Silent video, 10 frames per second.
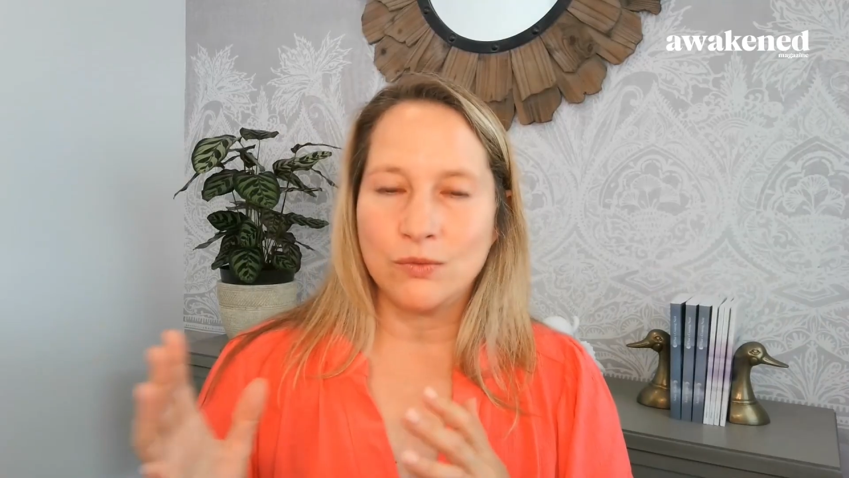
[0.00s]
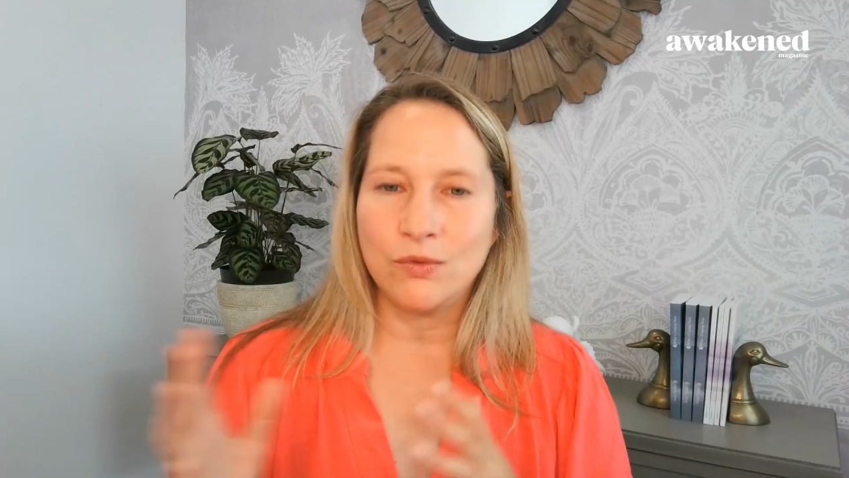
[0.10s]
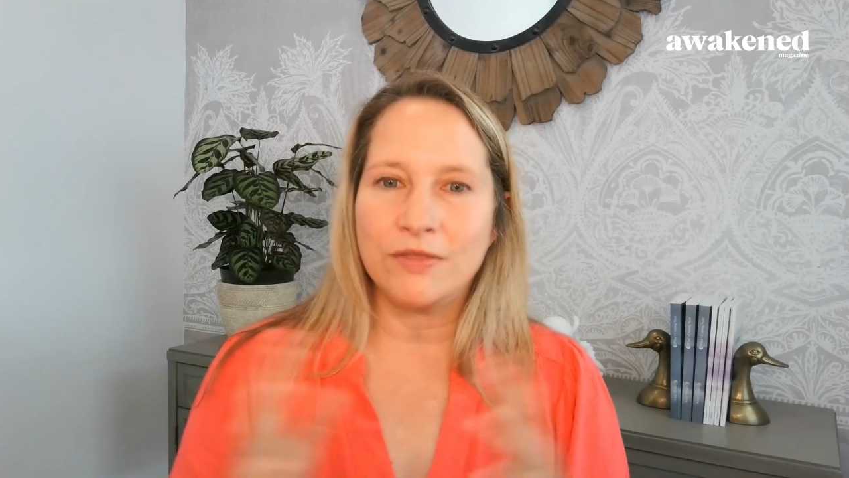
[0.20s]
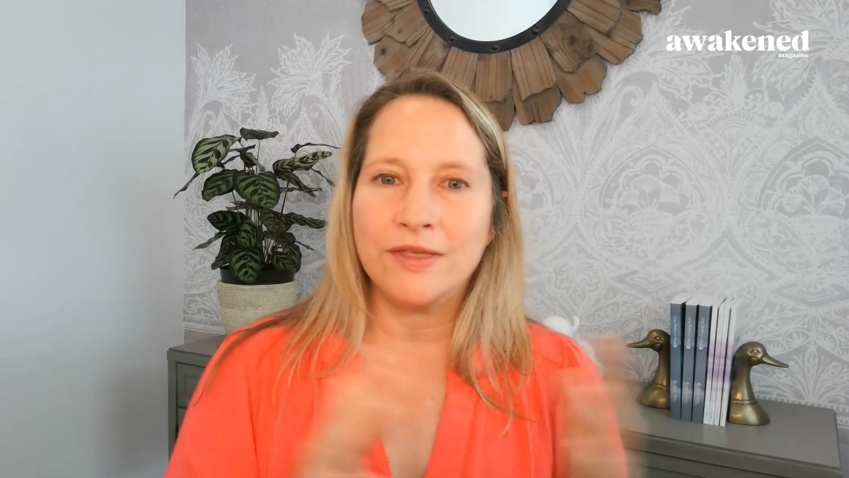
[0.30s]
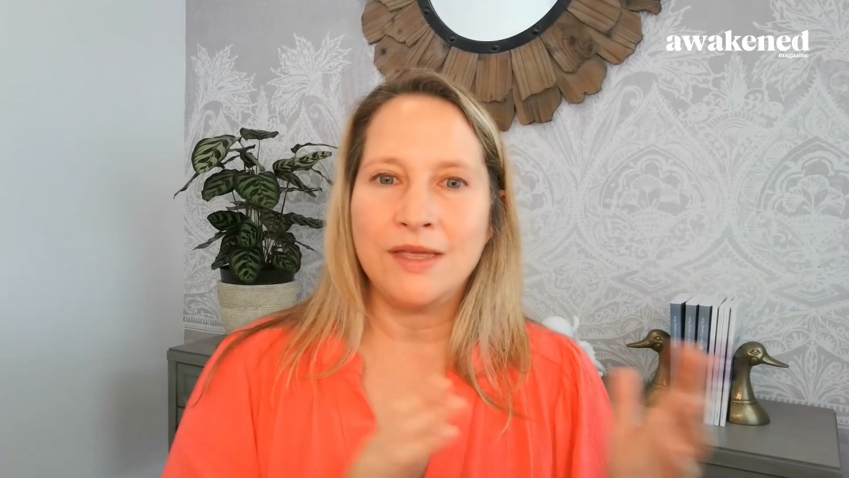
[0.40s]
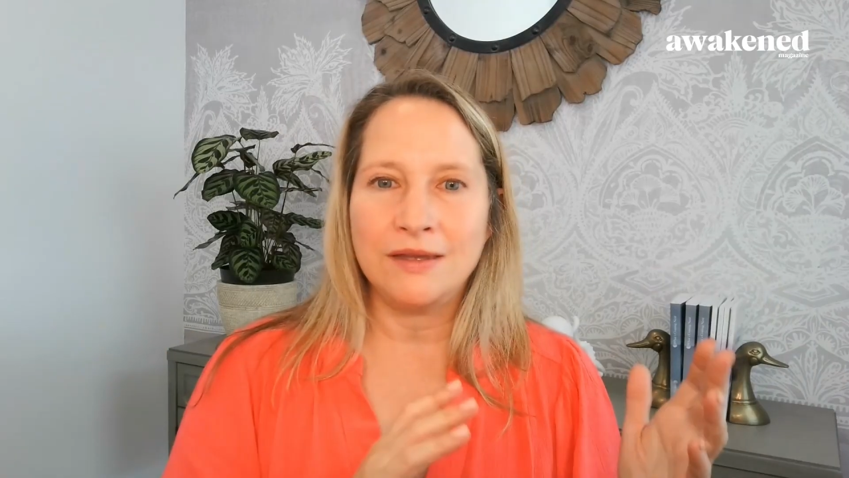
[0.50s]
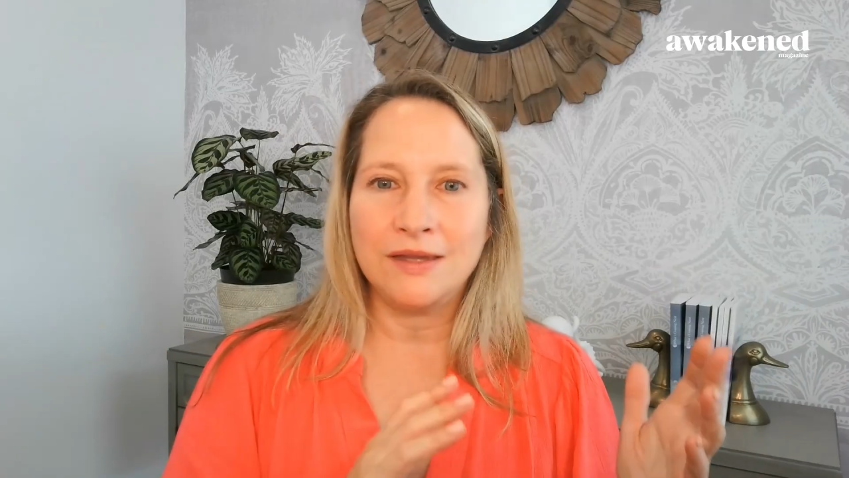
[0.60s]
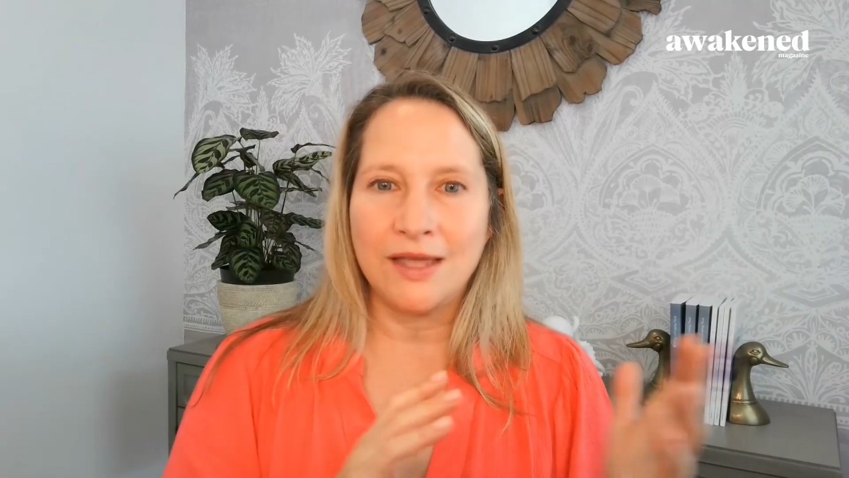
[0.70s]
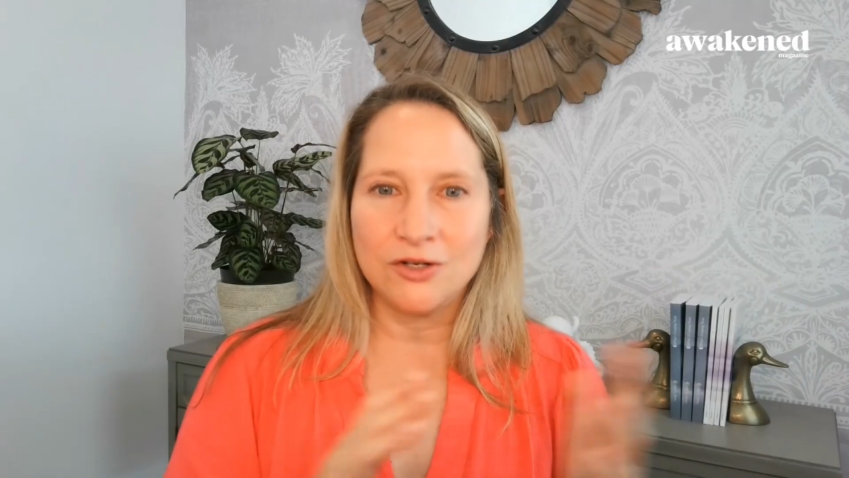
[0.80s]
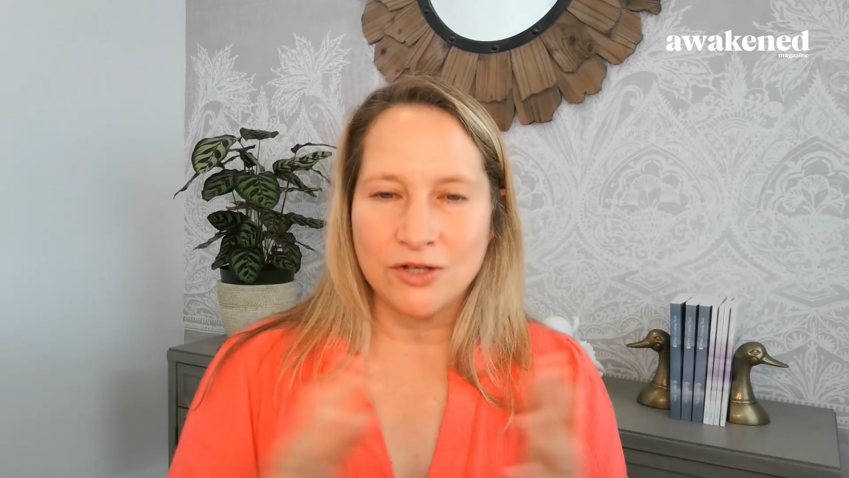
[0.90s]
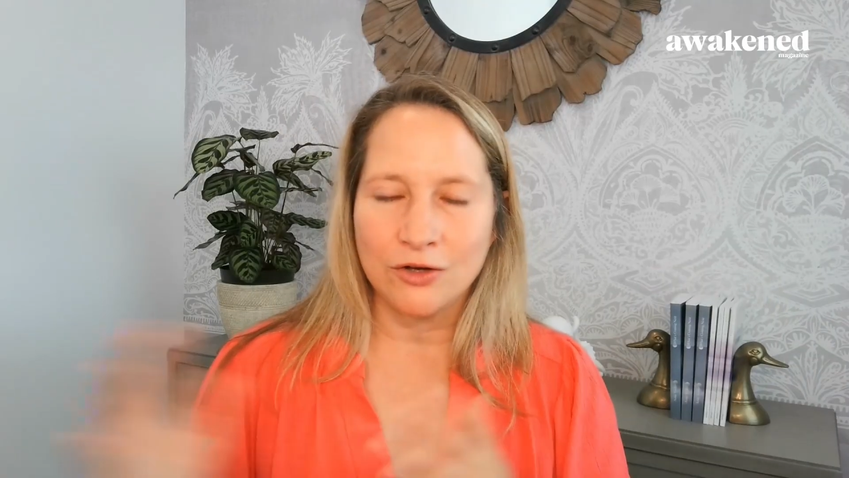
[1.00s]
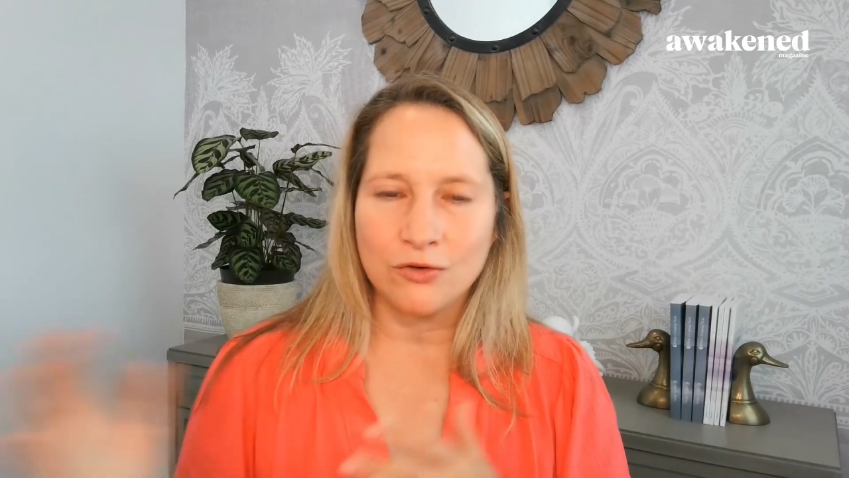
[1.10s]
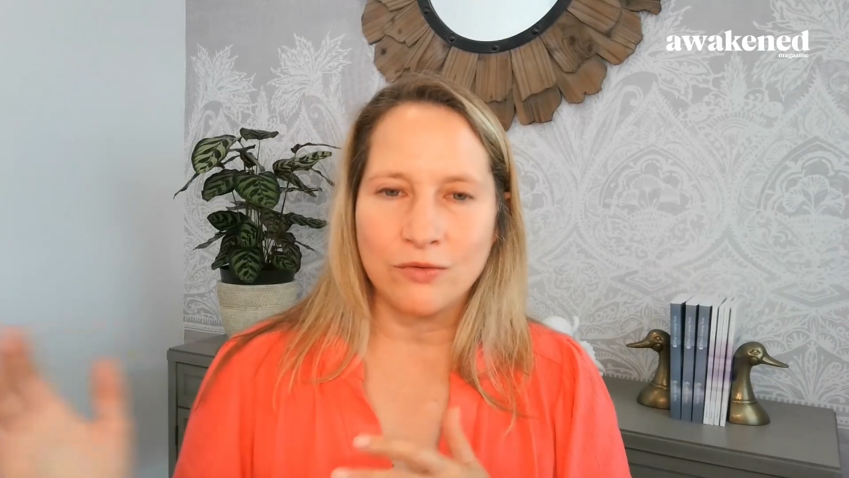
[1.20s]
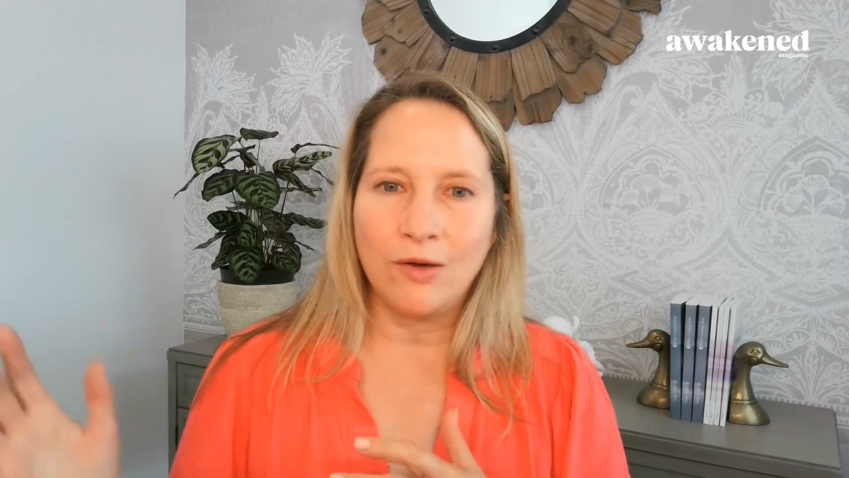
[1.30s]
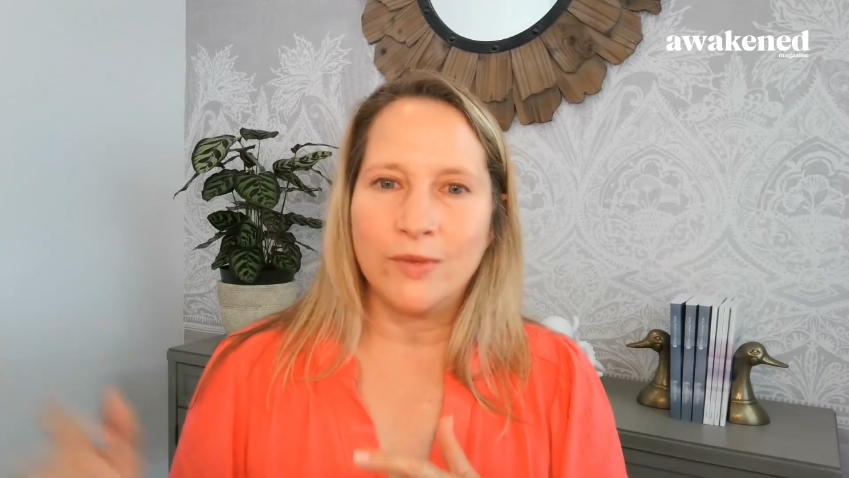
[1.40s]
within the angelic realm.